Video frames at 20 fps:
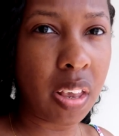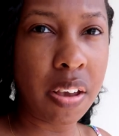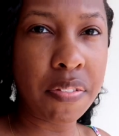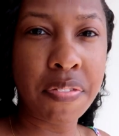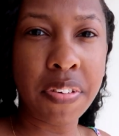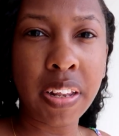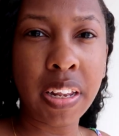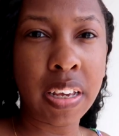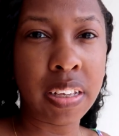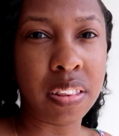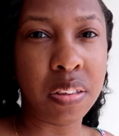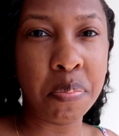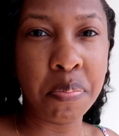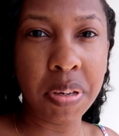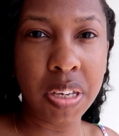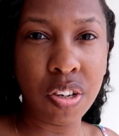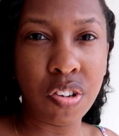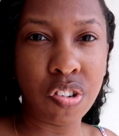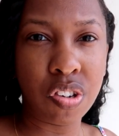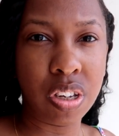I feel like the
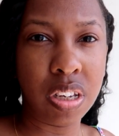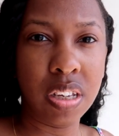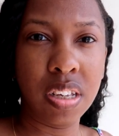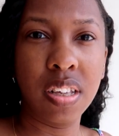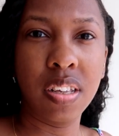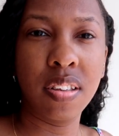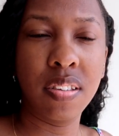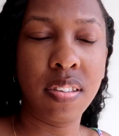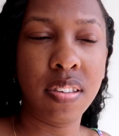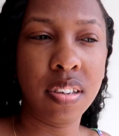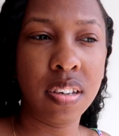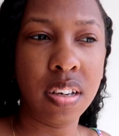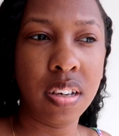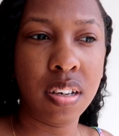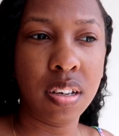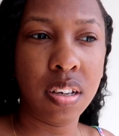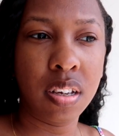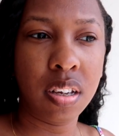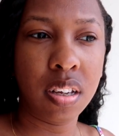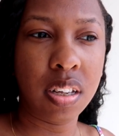beach is
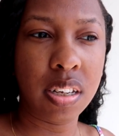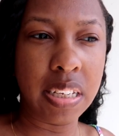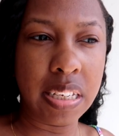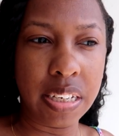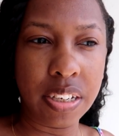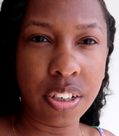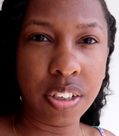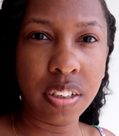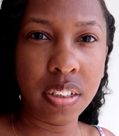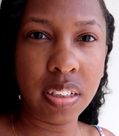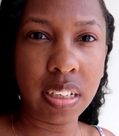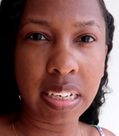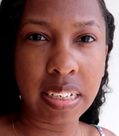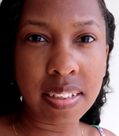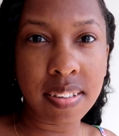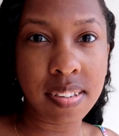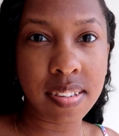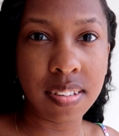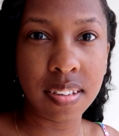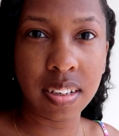cleaner, like
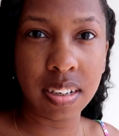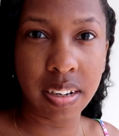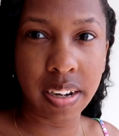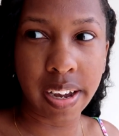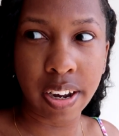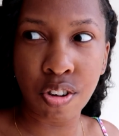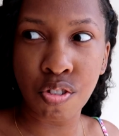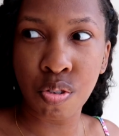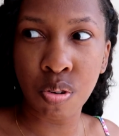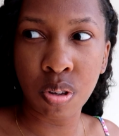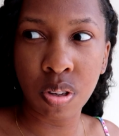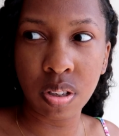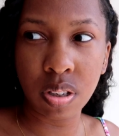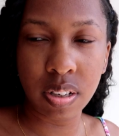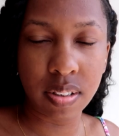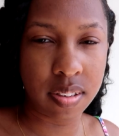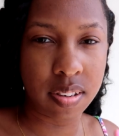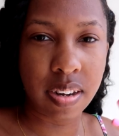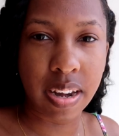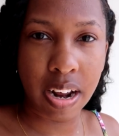it's a natural,
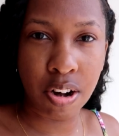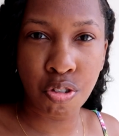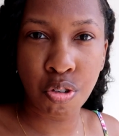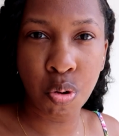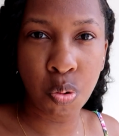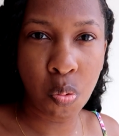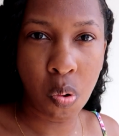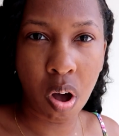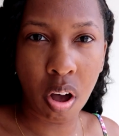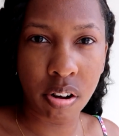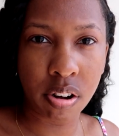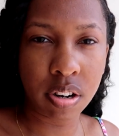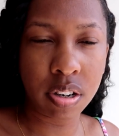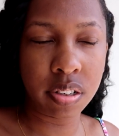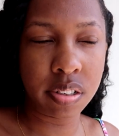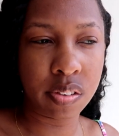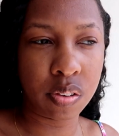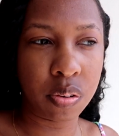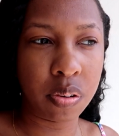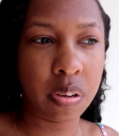it's natural water,
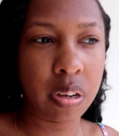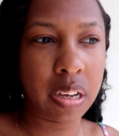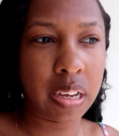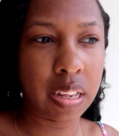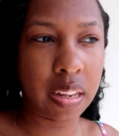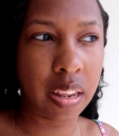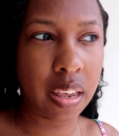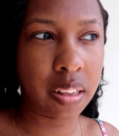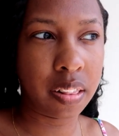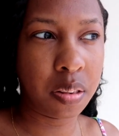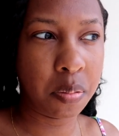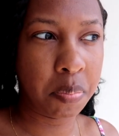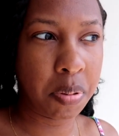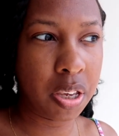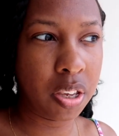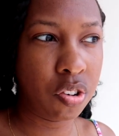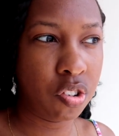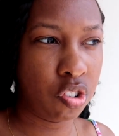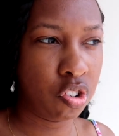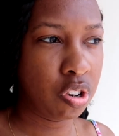so I like the
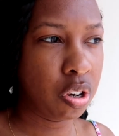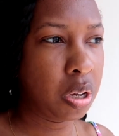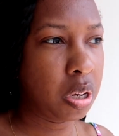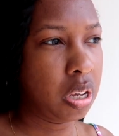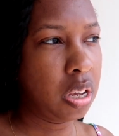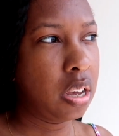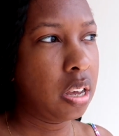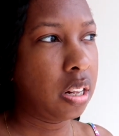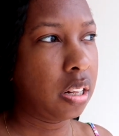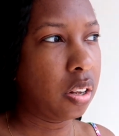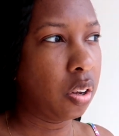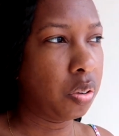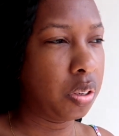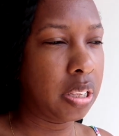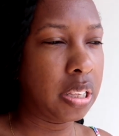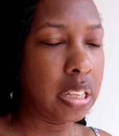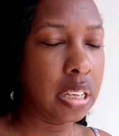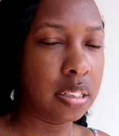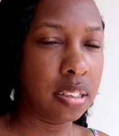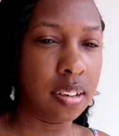beach. The
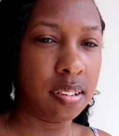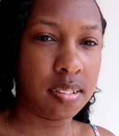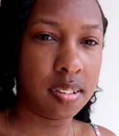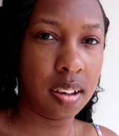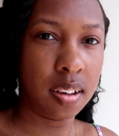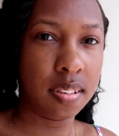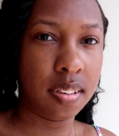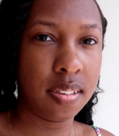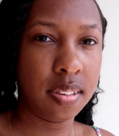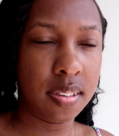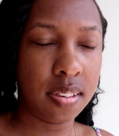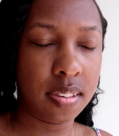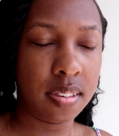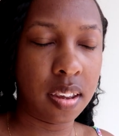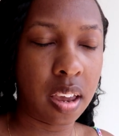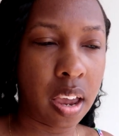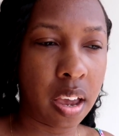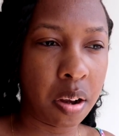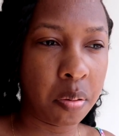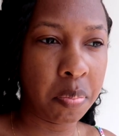only thing that sucks is the
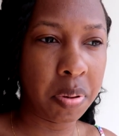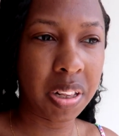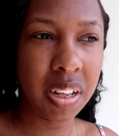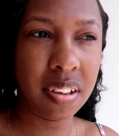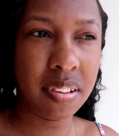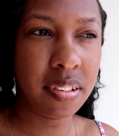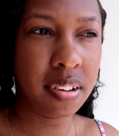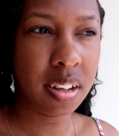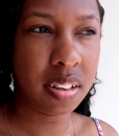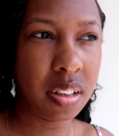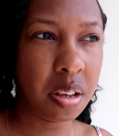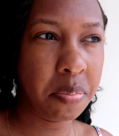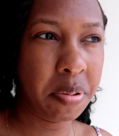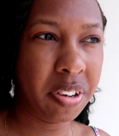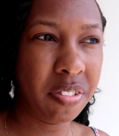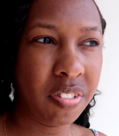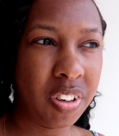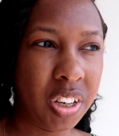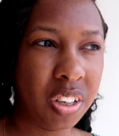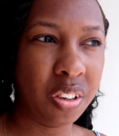sand, but that's not that
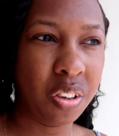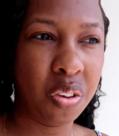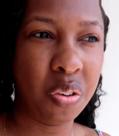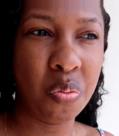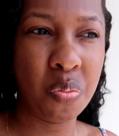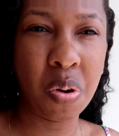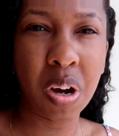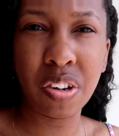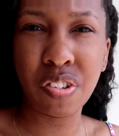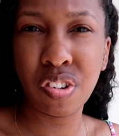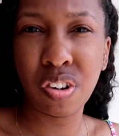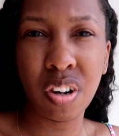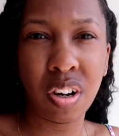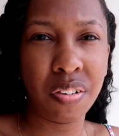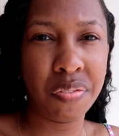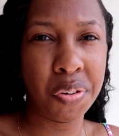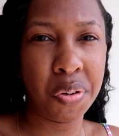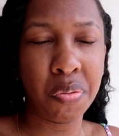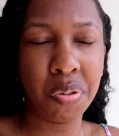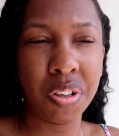big of a deal. You wash it
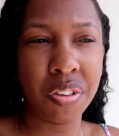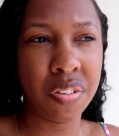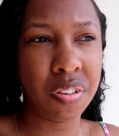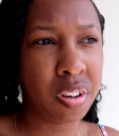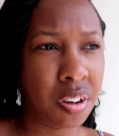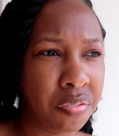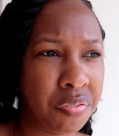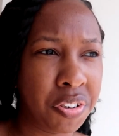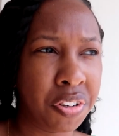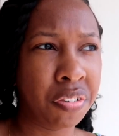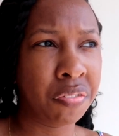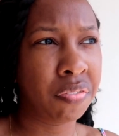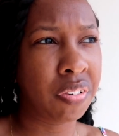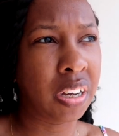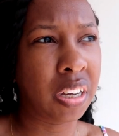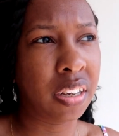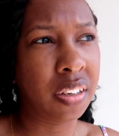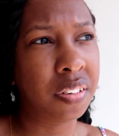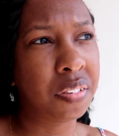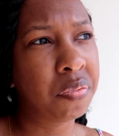off, you rinse it off, and you're
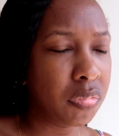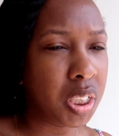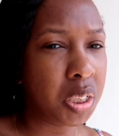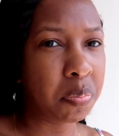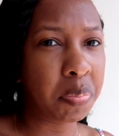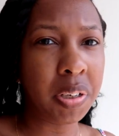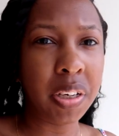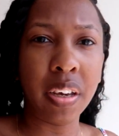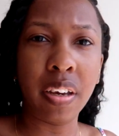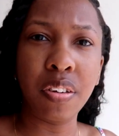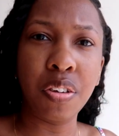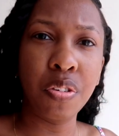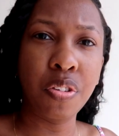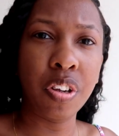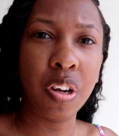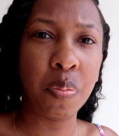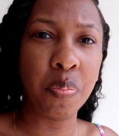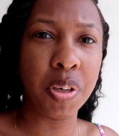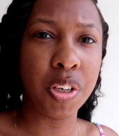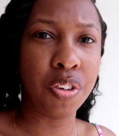fine. But yeah, you
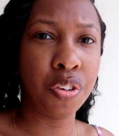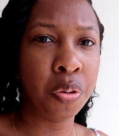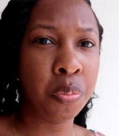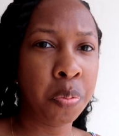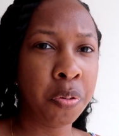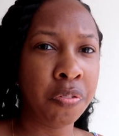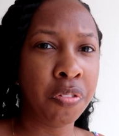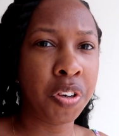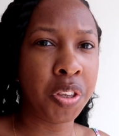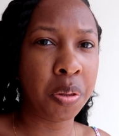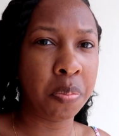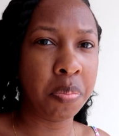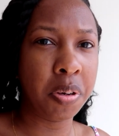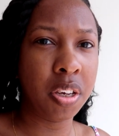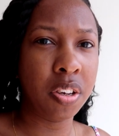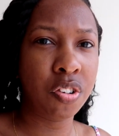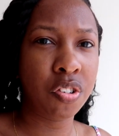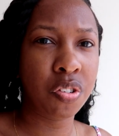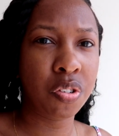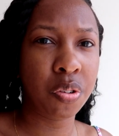tell me, do you prefer the
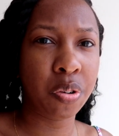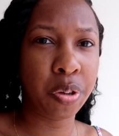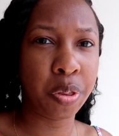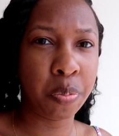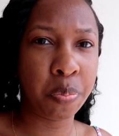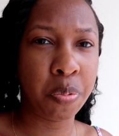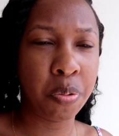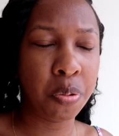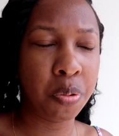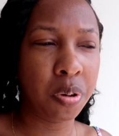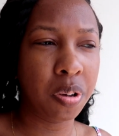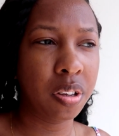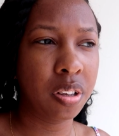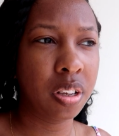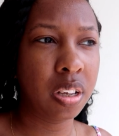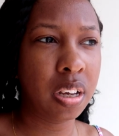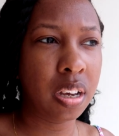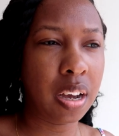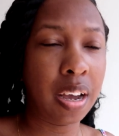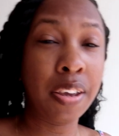beach or the pool?
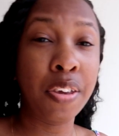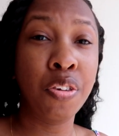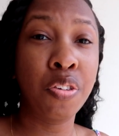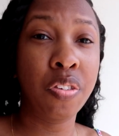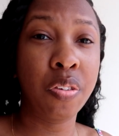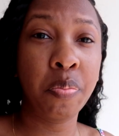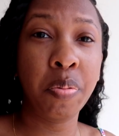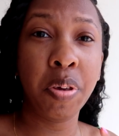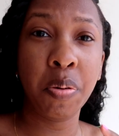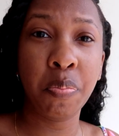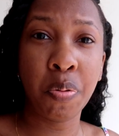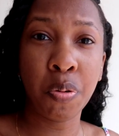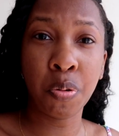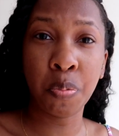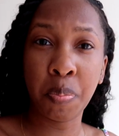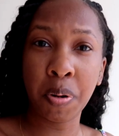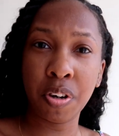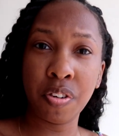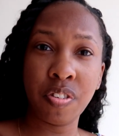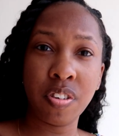I used to be a
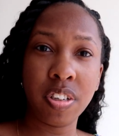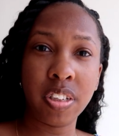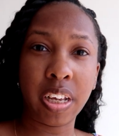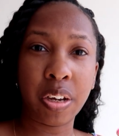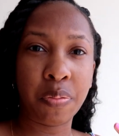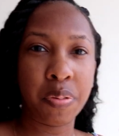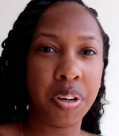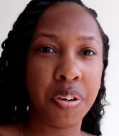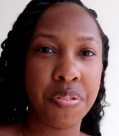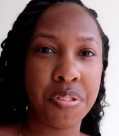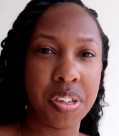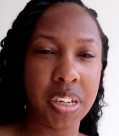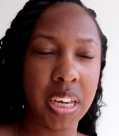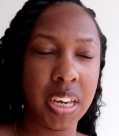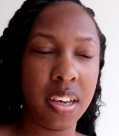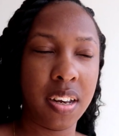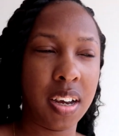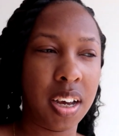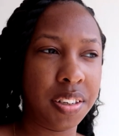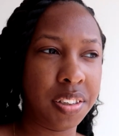pool person, like when I was a
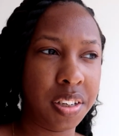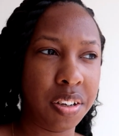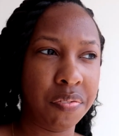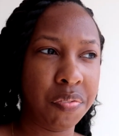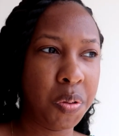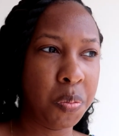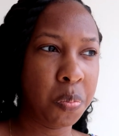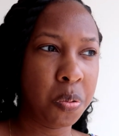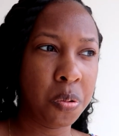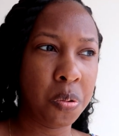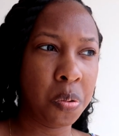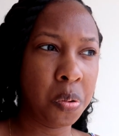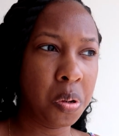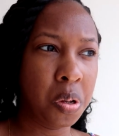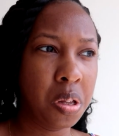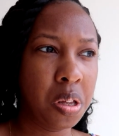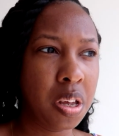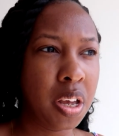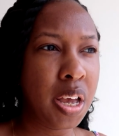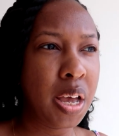kid, I loved the
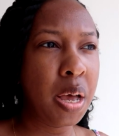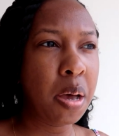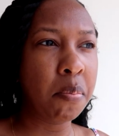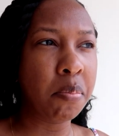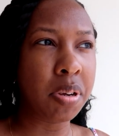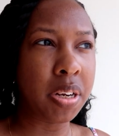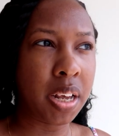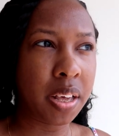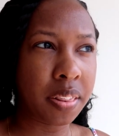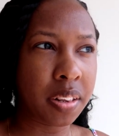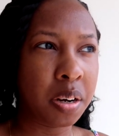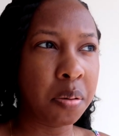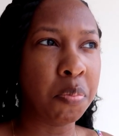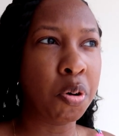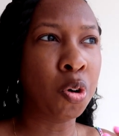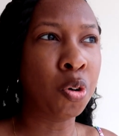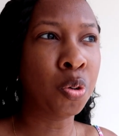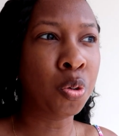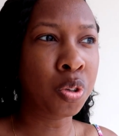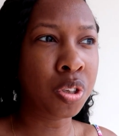pool. But now that
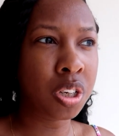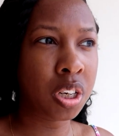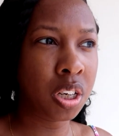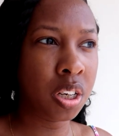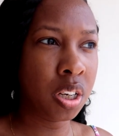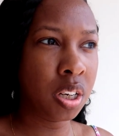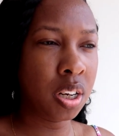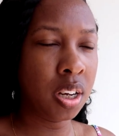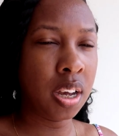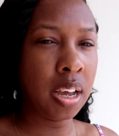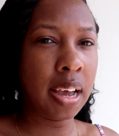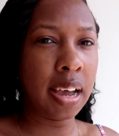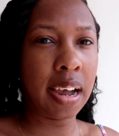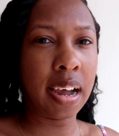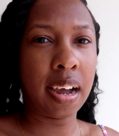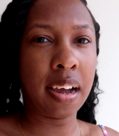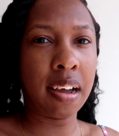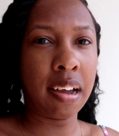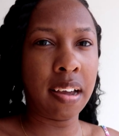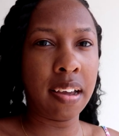I'm older,
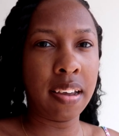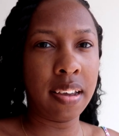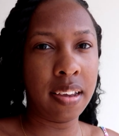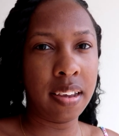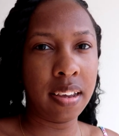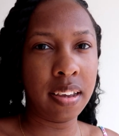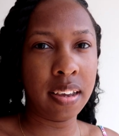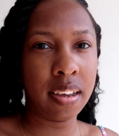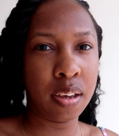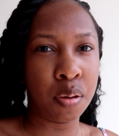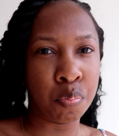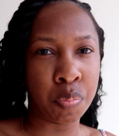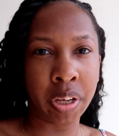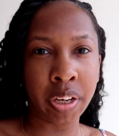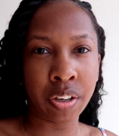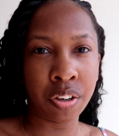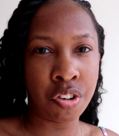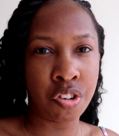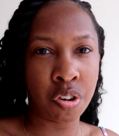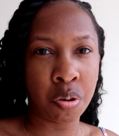I am
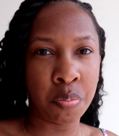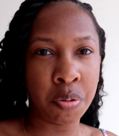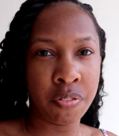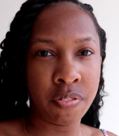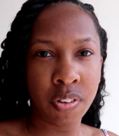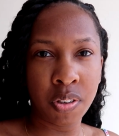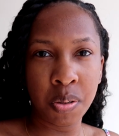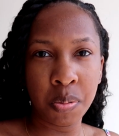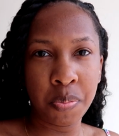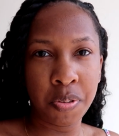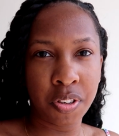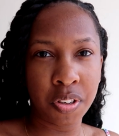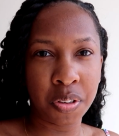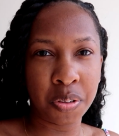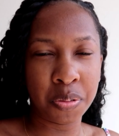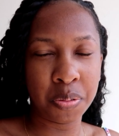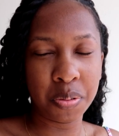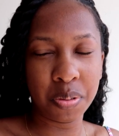like a germaphobe, so